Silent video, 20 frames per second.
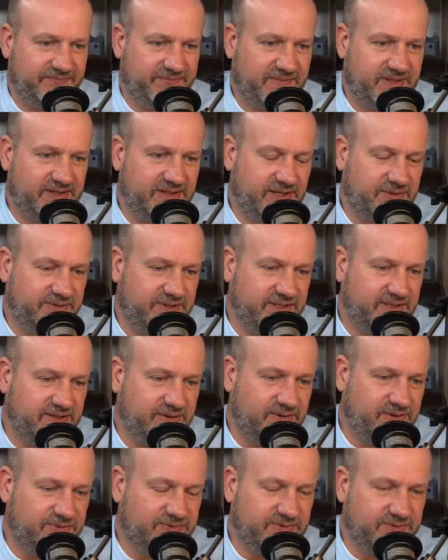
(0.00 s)
I thought we could
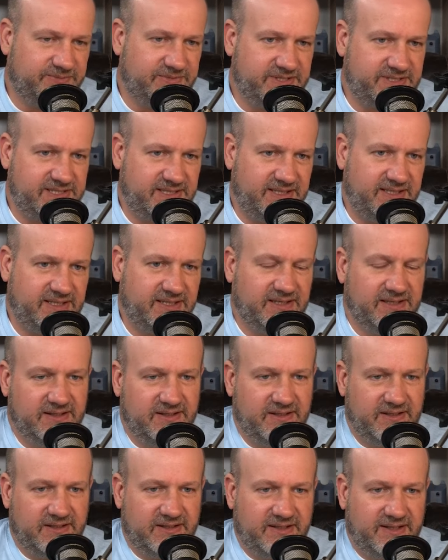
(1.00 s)
go over them and see
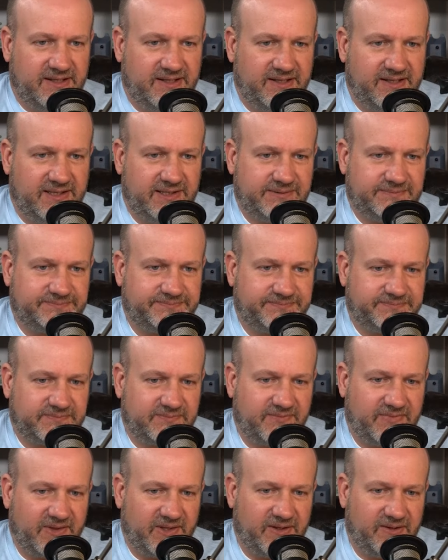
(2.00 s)

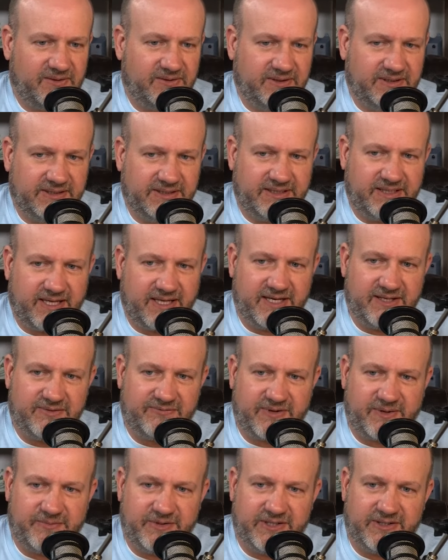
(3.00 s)
kind of if
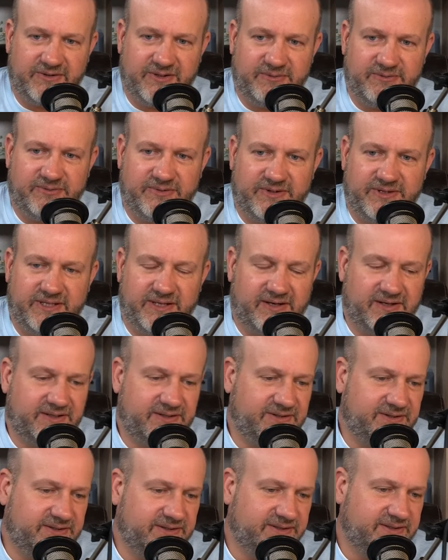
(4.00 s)
I'm in agreement with the
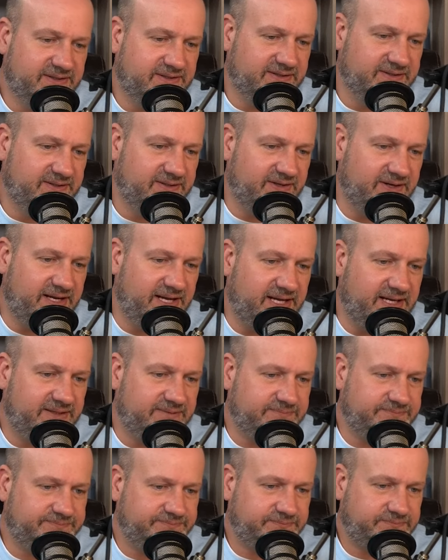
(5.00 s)
article or not.
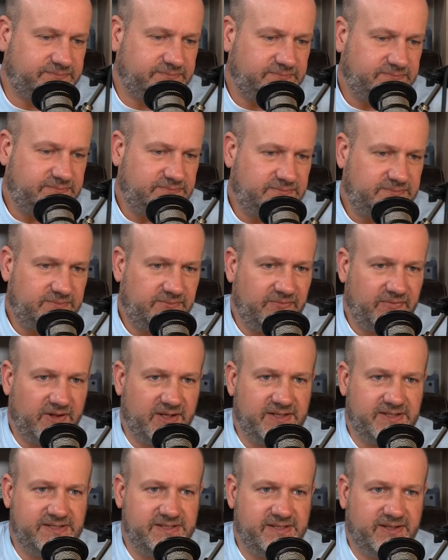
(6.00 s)

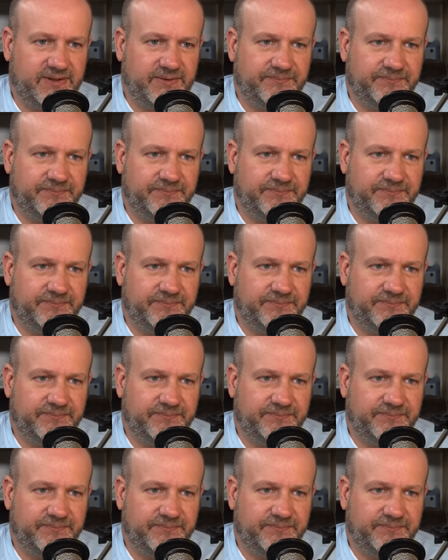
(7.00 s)
And so